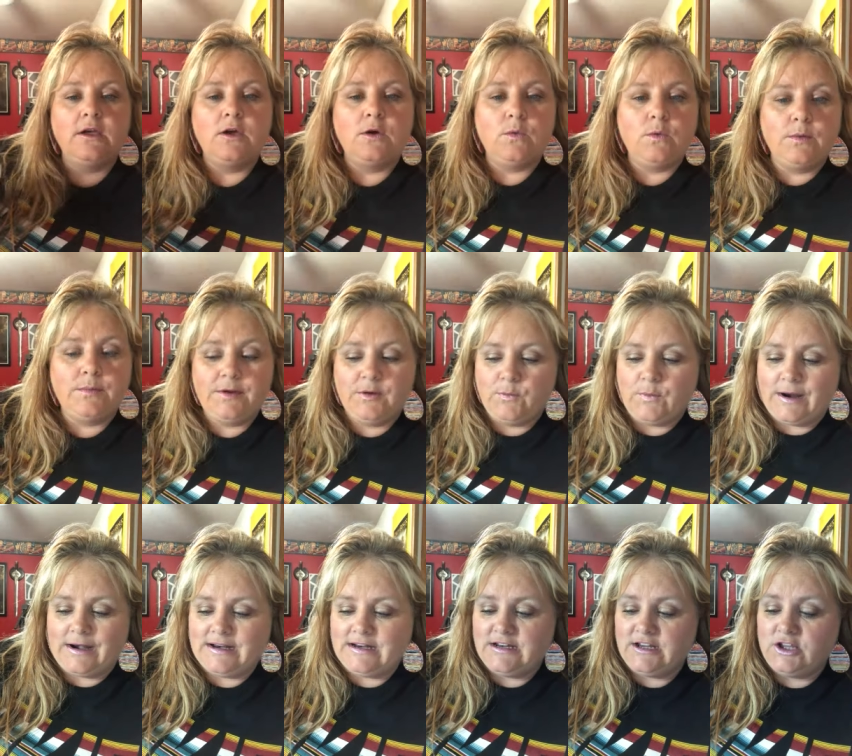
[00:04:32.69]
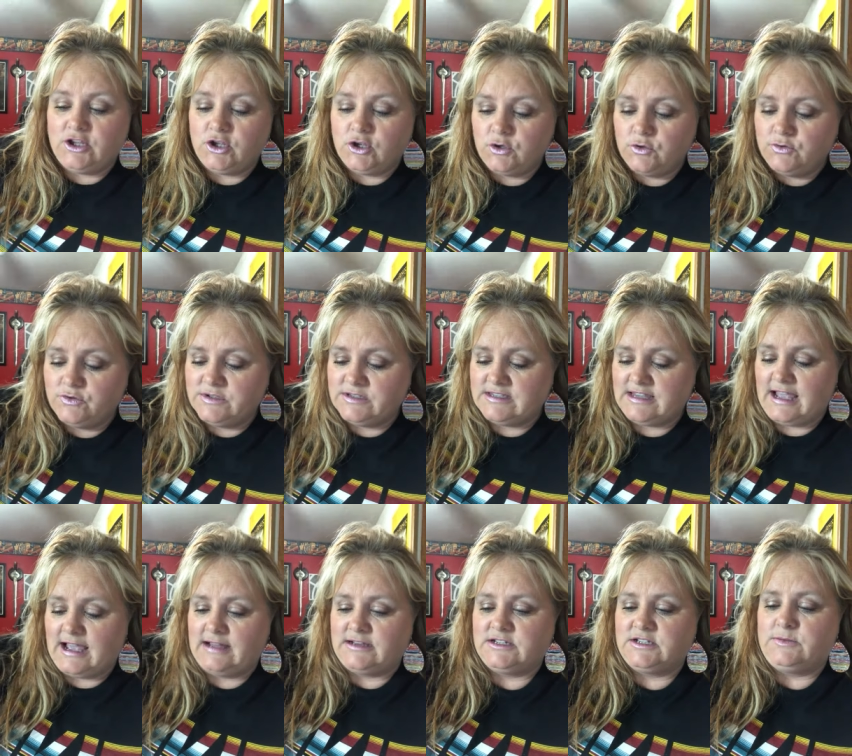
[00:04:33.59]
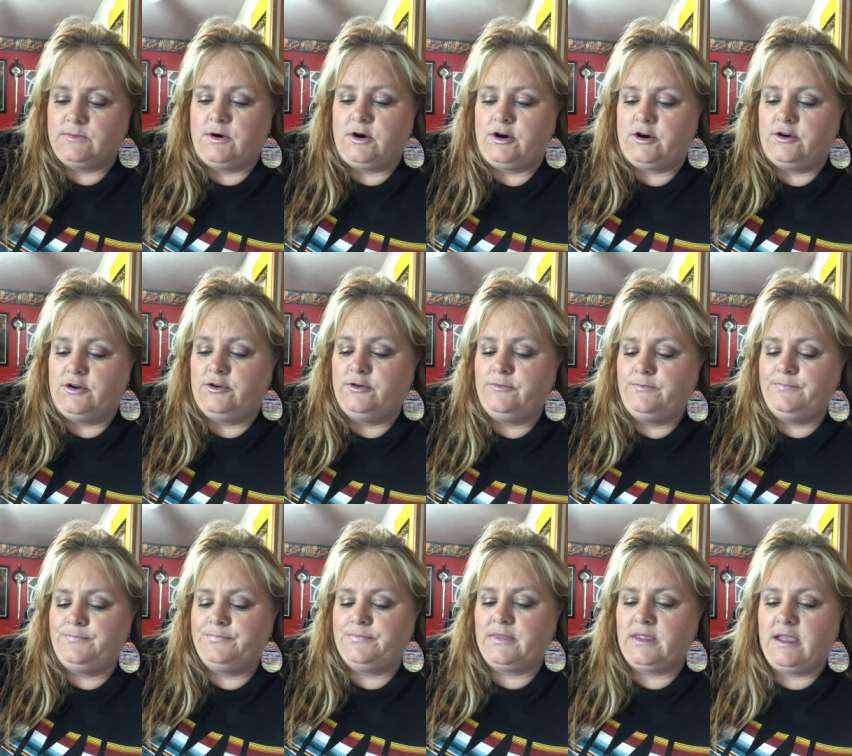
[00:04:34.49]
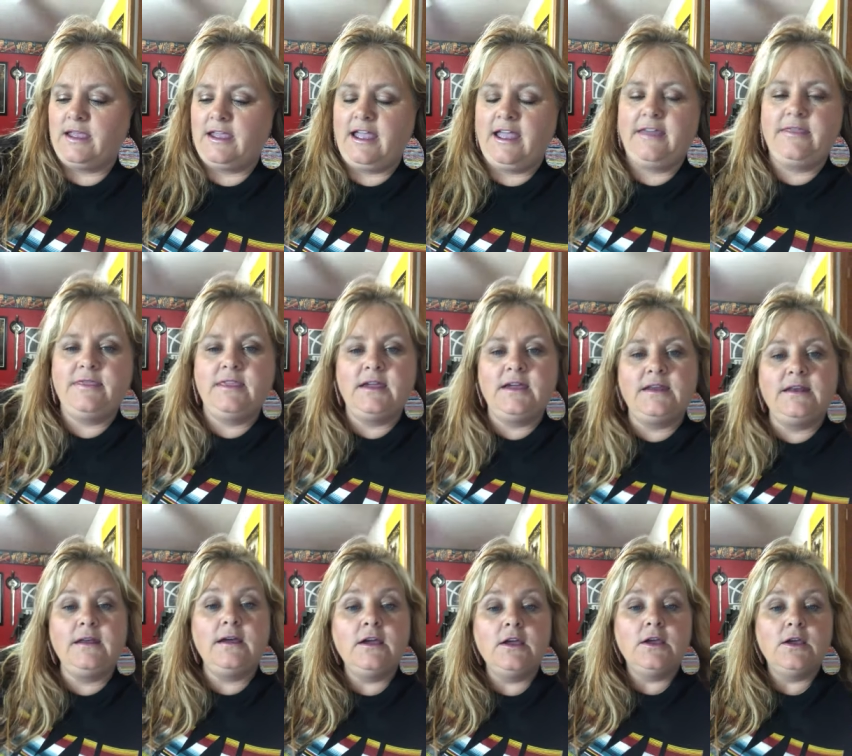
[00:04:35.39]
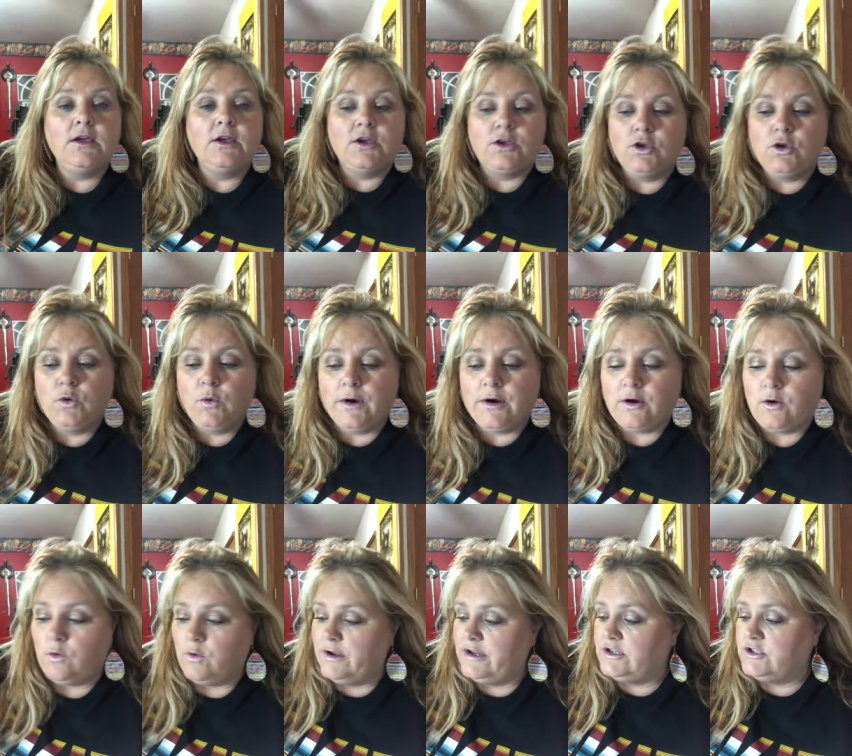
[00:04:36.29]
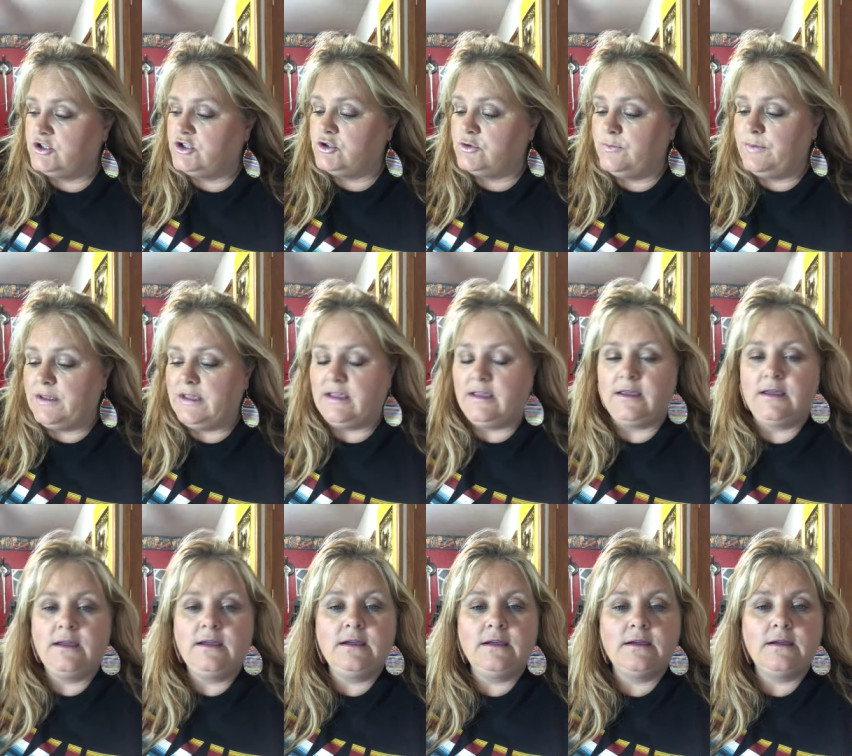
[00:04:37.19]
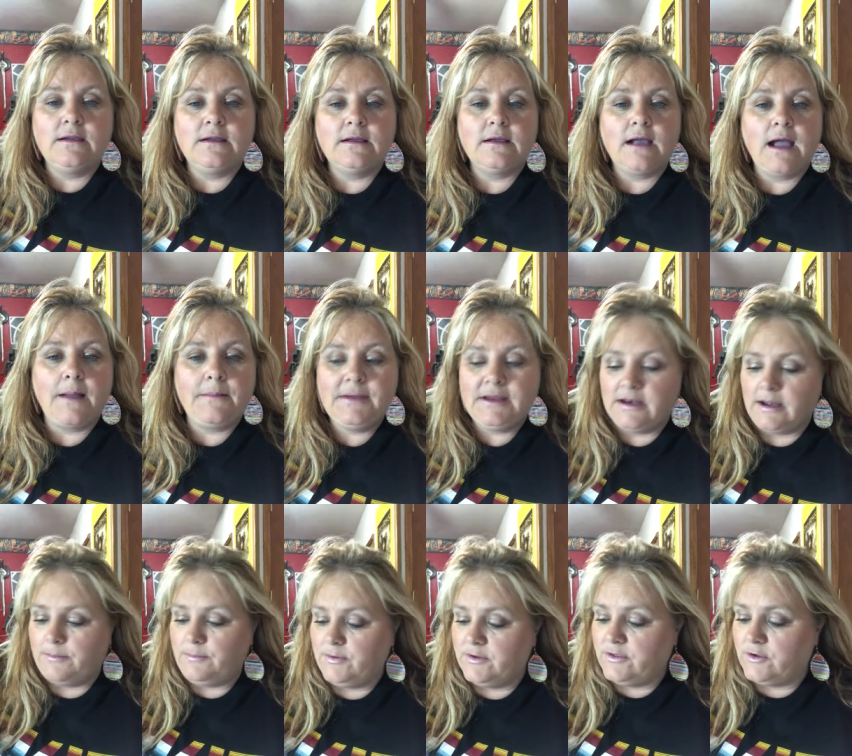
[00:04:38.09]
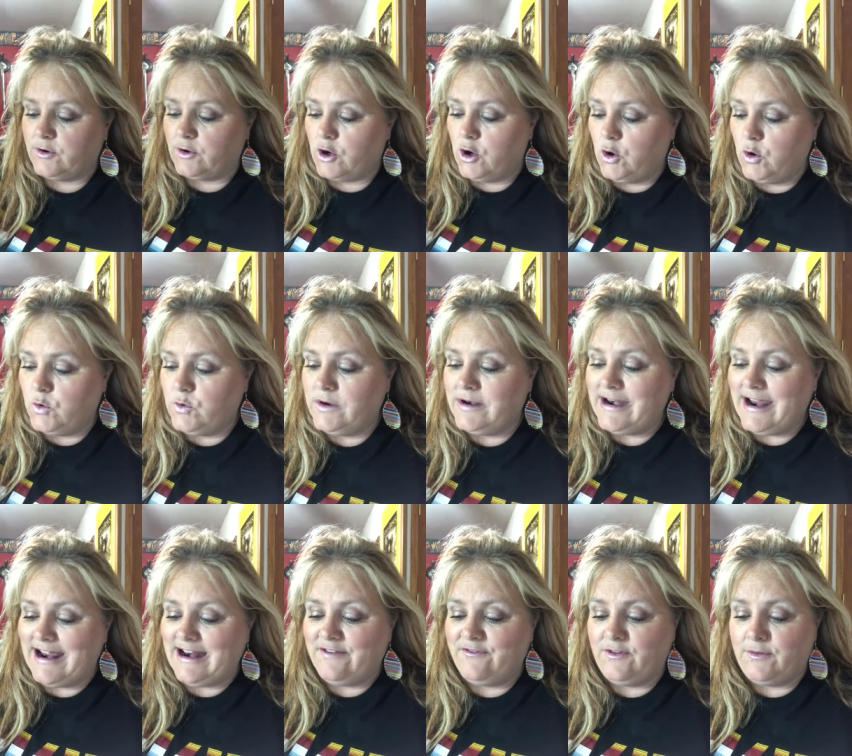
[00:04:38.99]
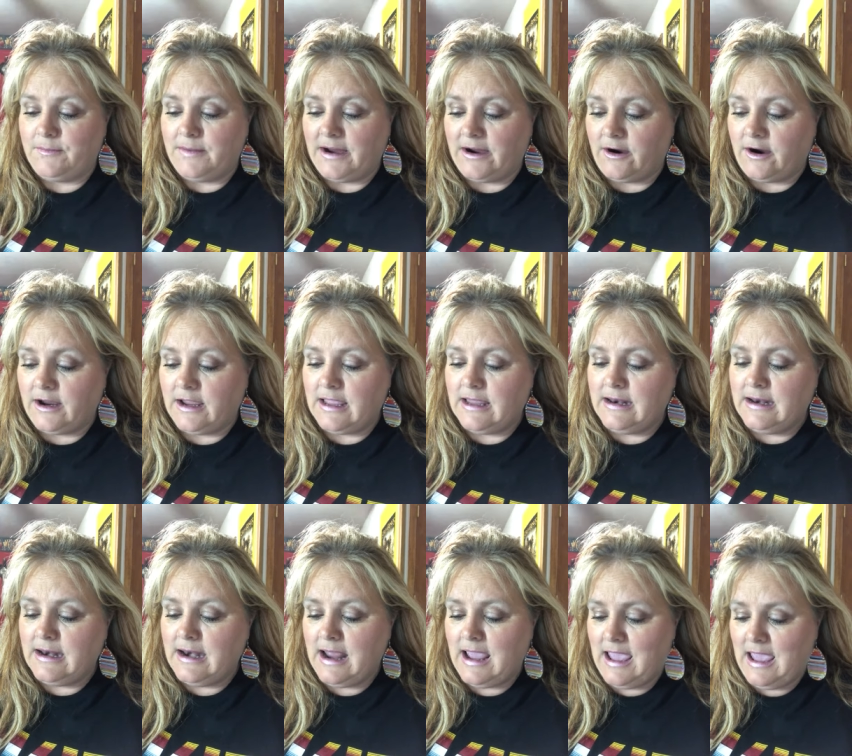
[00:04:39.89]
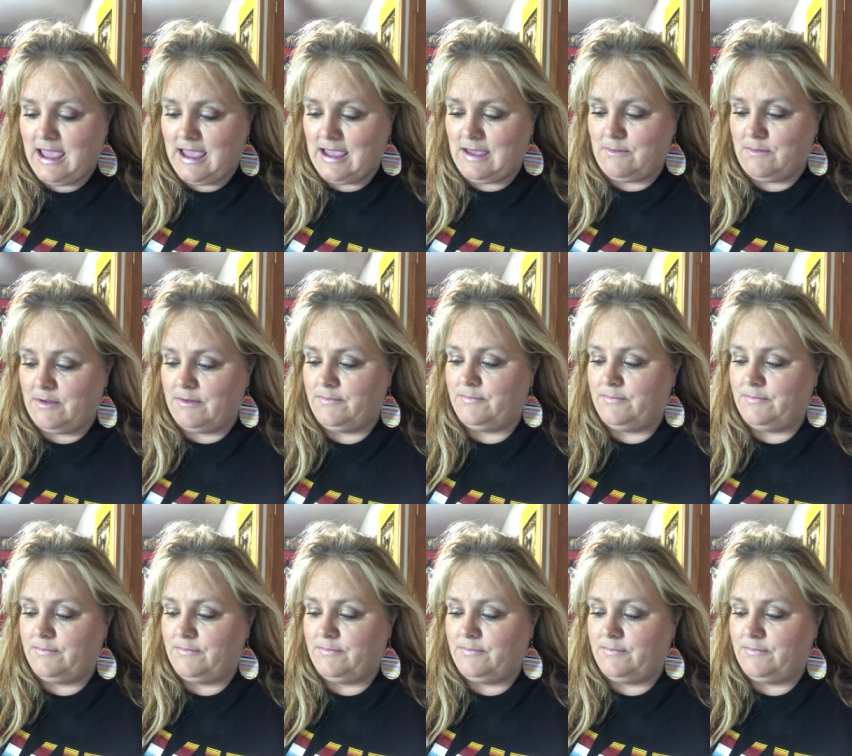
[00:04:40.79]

we'll be ready to use that tomorrow. And then you are going to be coming up with your own Native American name.